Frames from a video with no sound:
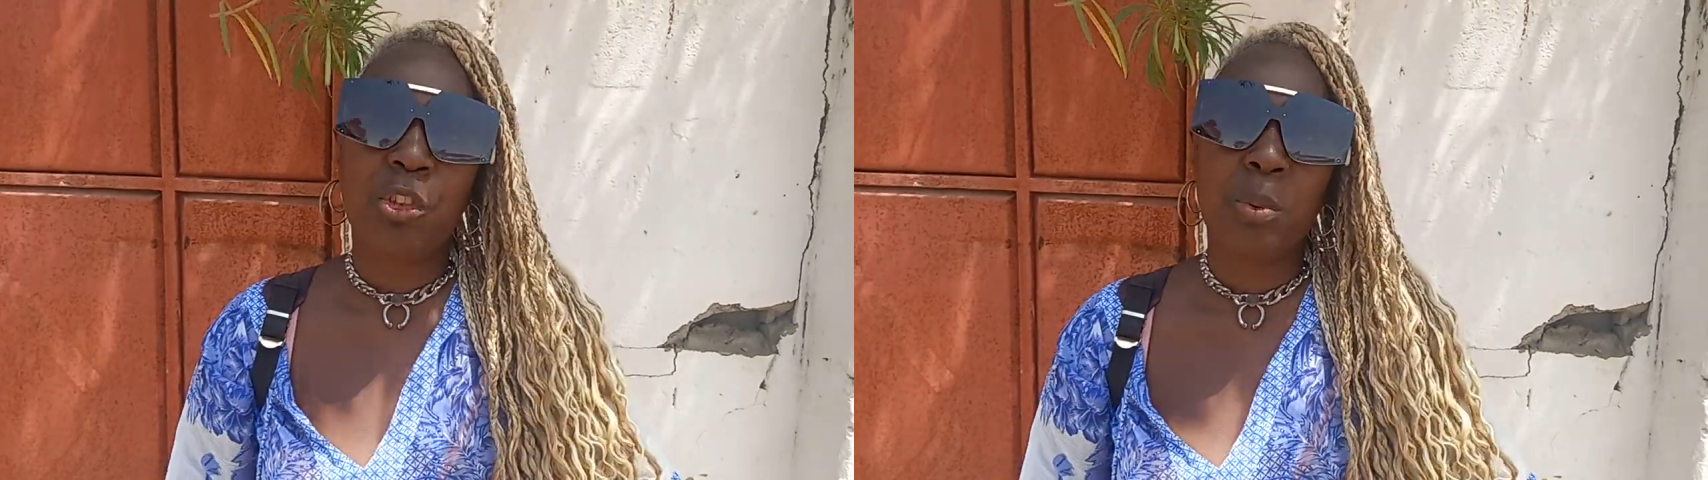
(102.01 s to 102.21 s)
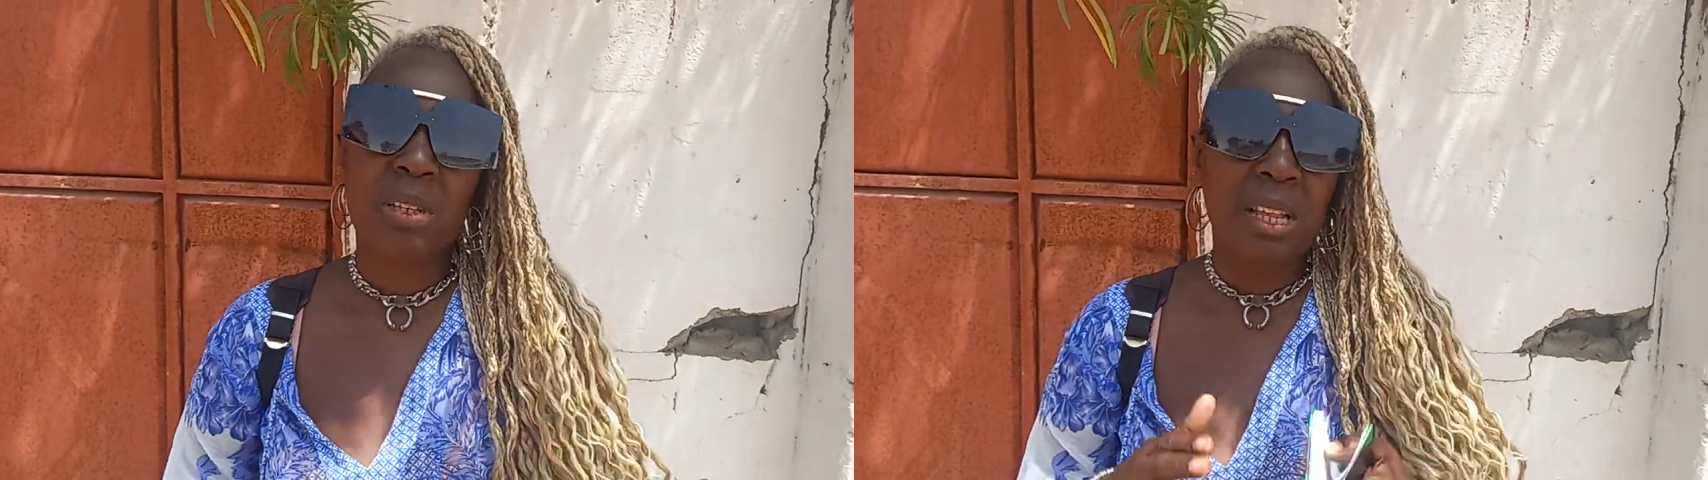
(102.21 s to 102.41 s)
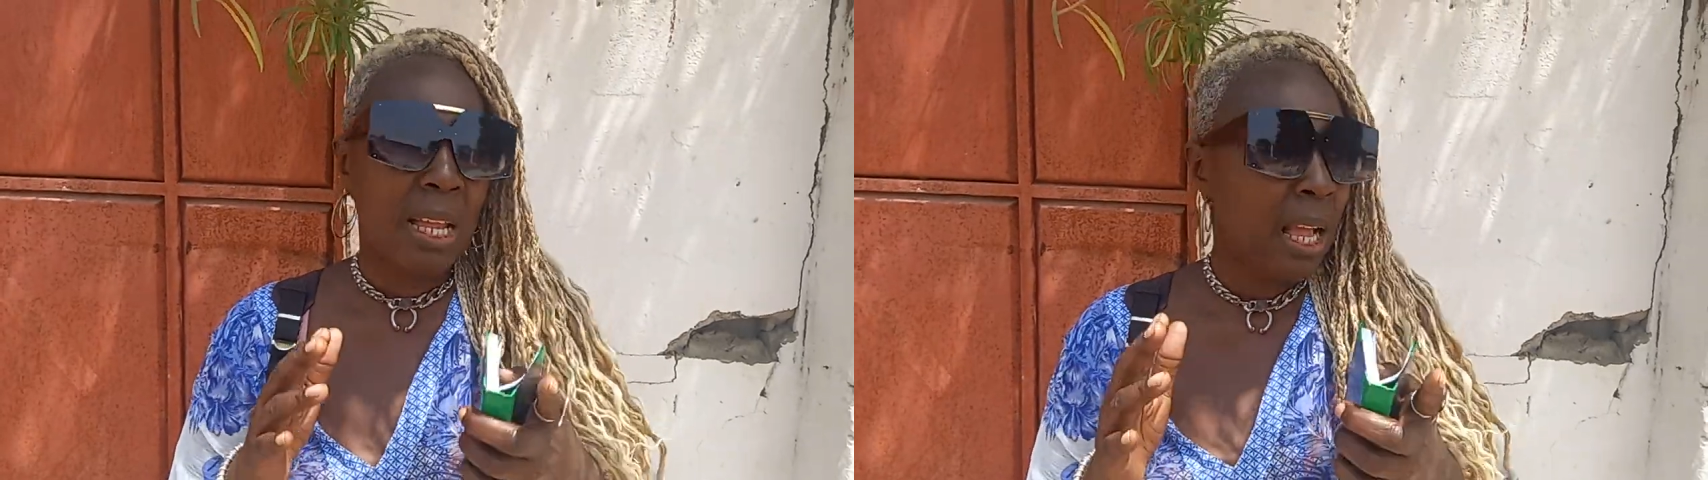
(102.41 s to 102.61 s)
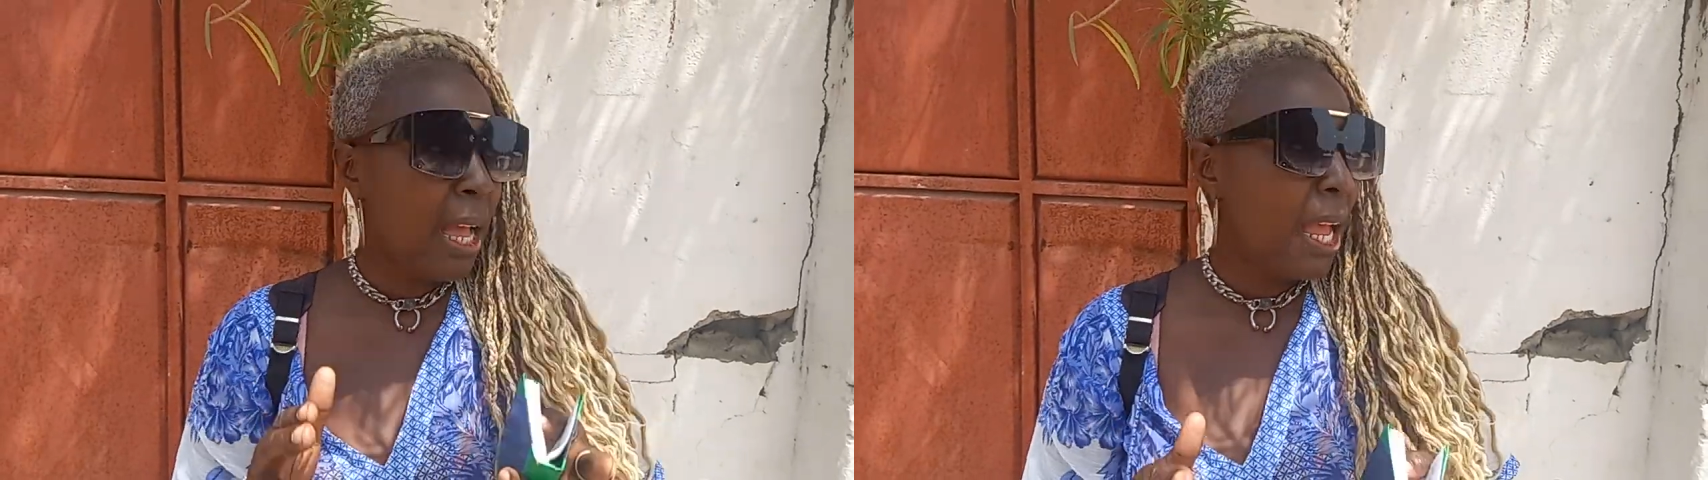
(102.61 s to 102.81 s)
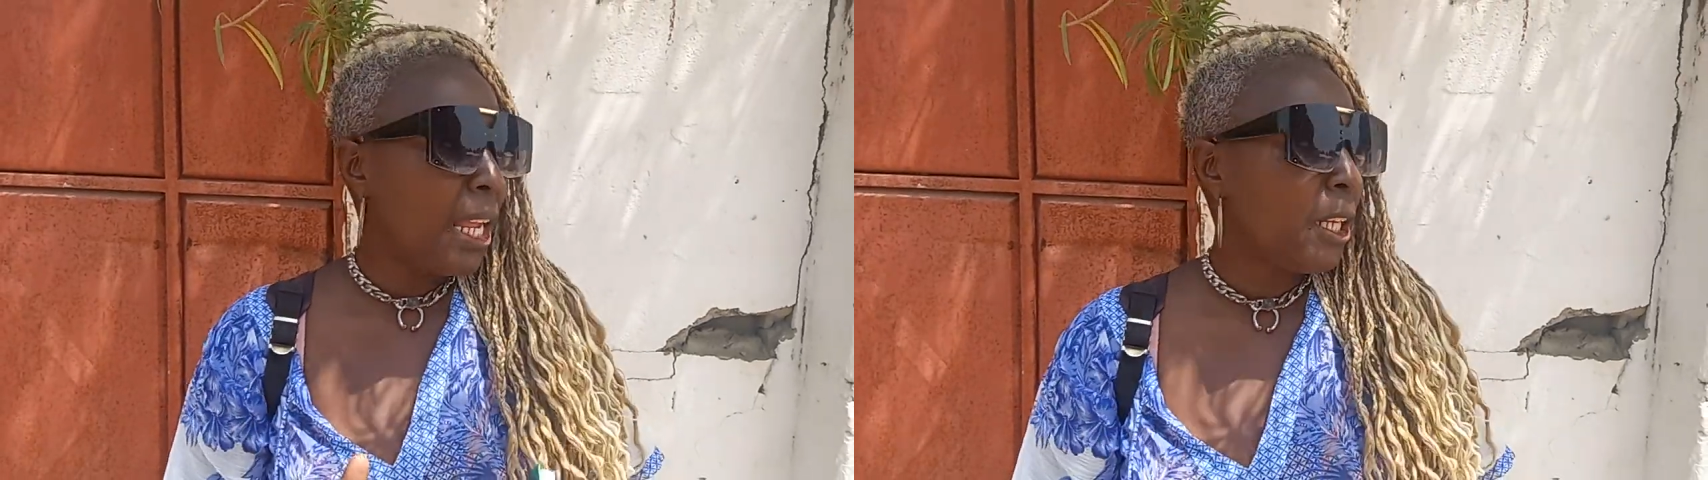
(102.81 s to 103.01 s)
you and say,
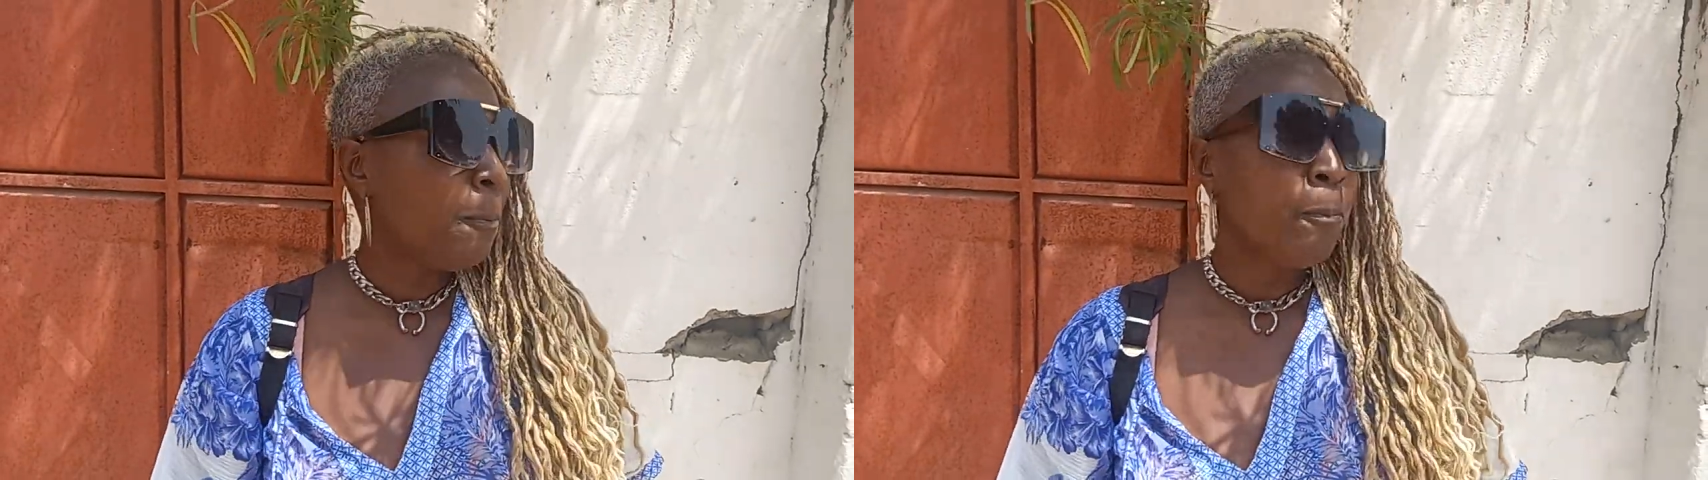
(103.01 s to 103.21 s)
hey,